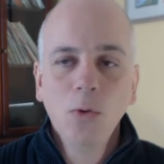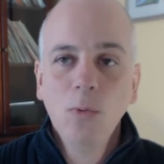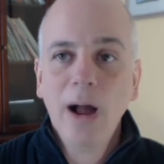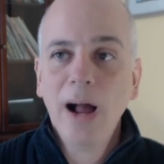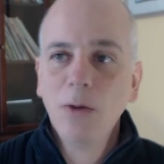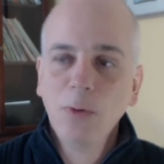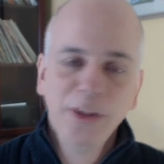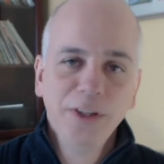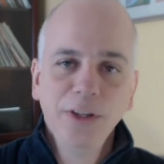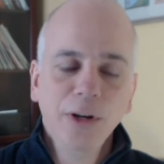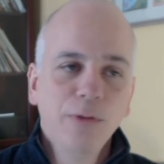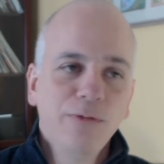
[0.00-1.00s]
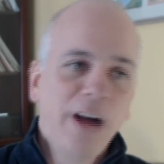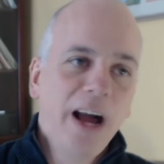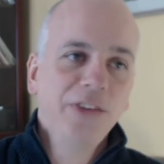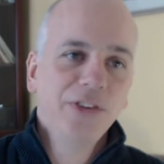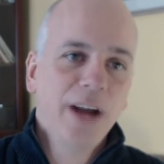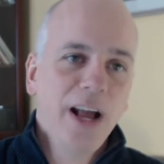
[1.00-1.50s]
wow, well, you know,
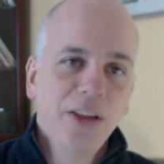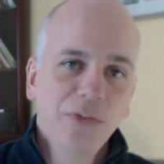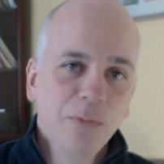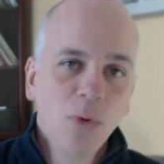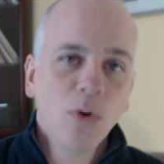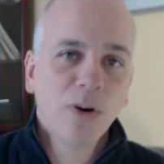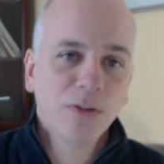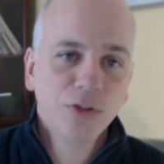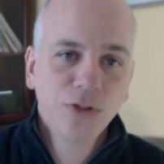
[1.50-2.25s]
Pfizer has more